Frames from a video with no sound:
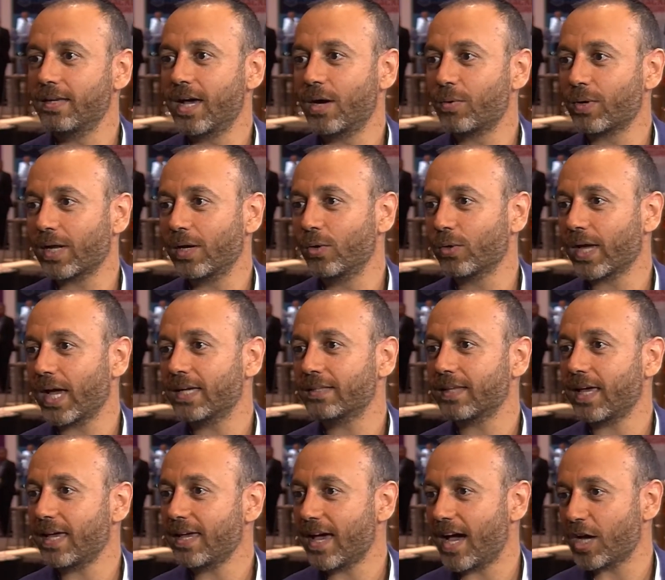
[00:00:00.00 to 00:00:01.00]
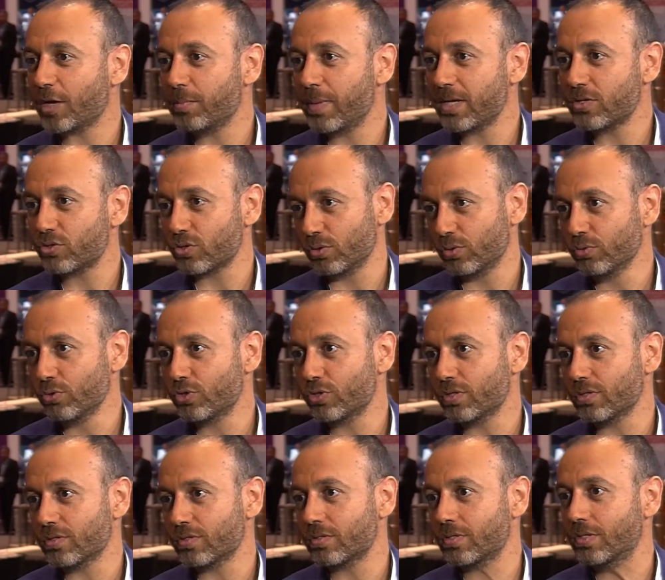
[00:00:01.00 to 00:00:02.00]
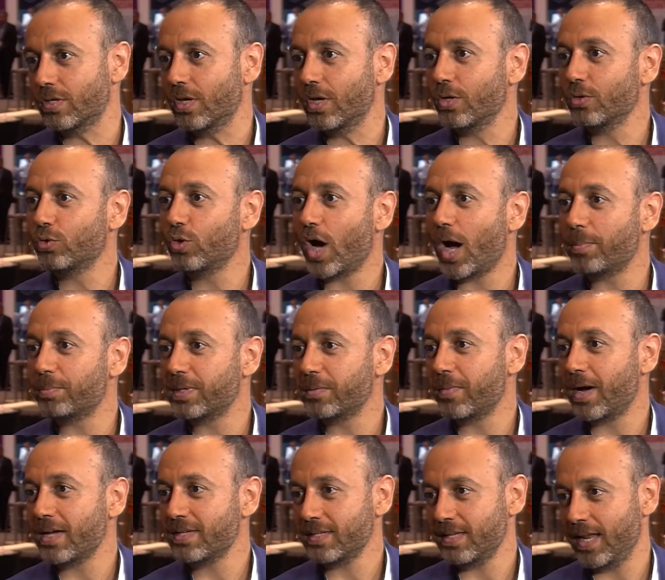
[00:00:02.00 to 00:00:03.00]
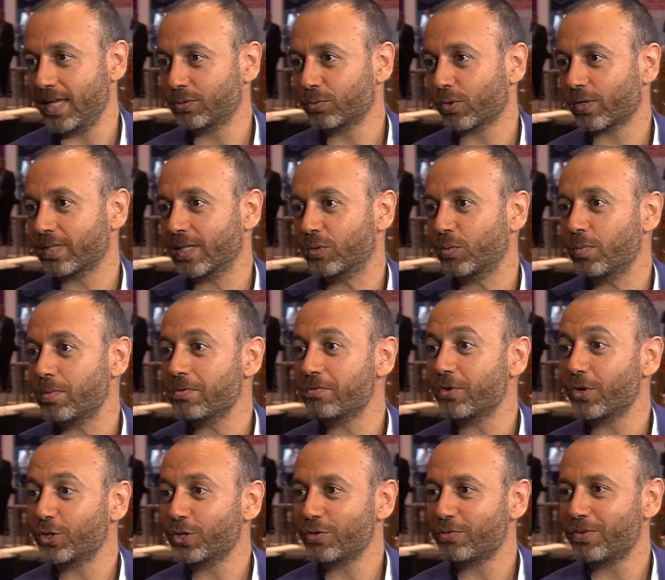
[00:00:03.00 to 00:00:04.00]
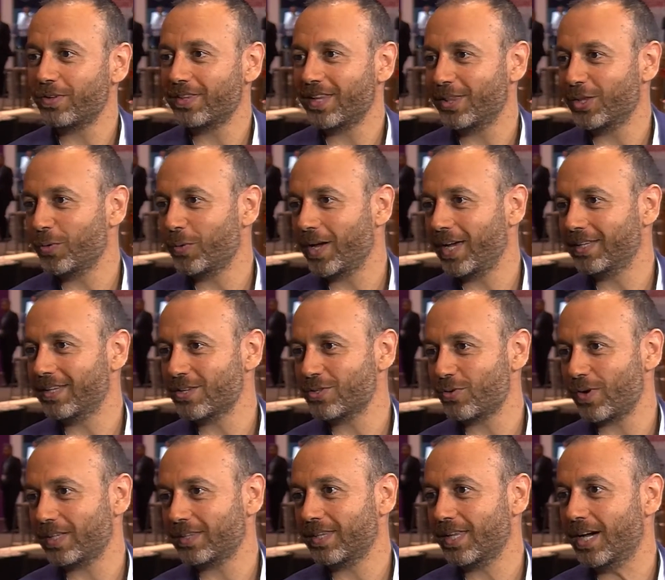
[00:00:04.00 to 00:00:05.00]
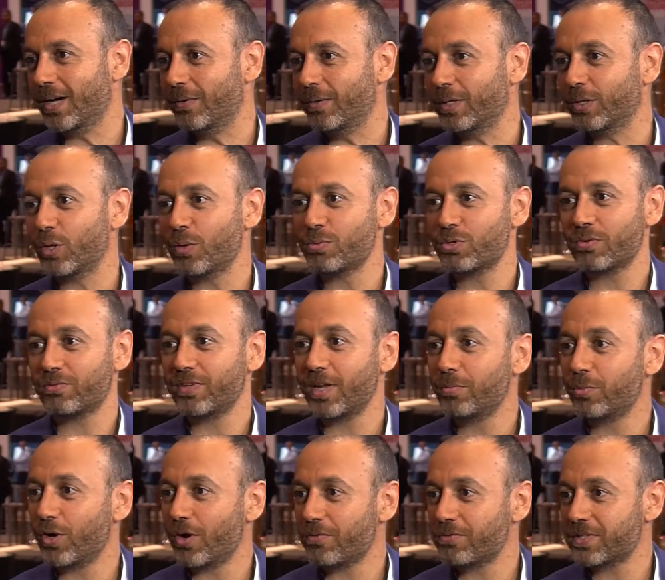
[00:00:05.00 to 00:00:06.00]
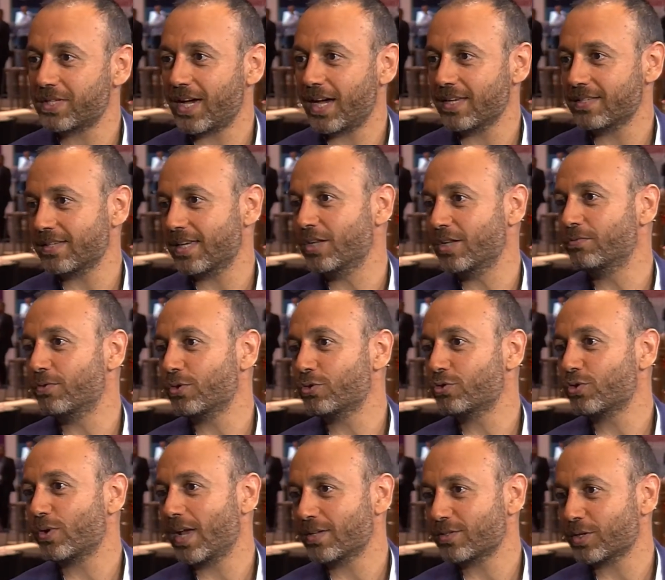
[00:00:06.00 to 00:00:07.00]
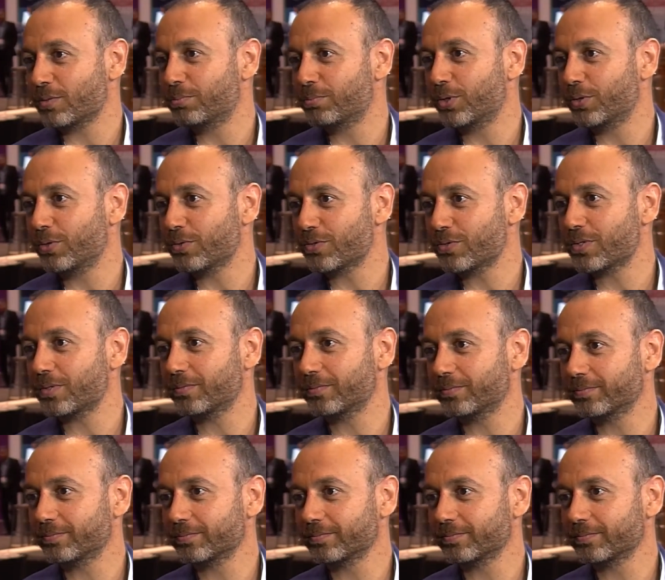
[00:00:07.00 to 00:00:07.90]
Now we're going to look at AI-based solutions to optimize a network that will be very different than the way it is right now in terms of number of sites and virtualized components.